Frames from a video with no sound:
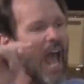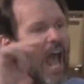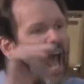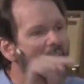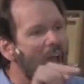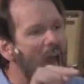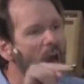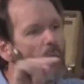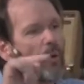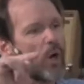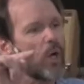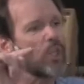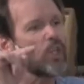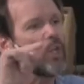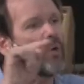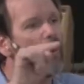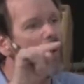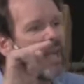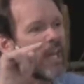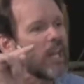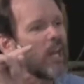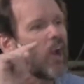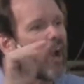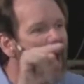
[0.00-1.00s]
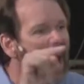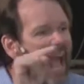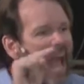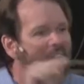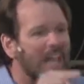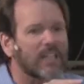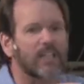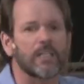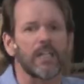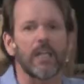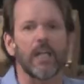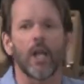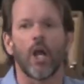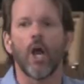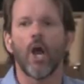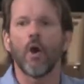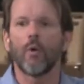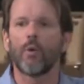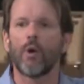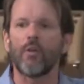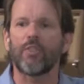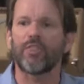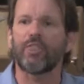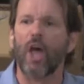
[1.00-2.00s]
How are you interacting
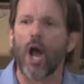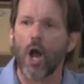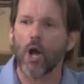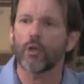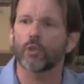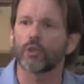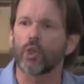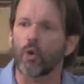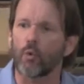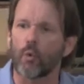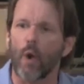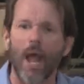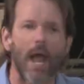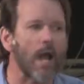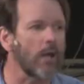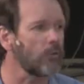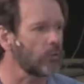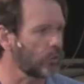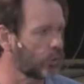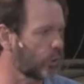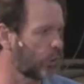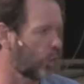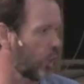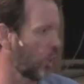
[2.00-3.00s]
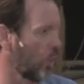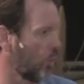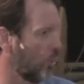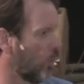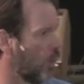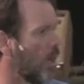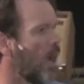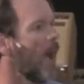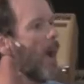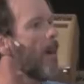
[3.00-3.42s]
with those around you?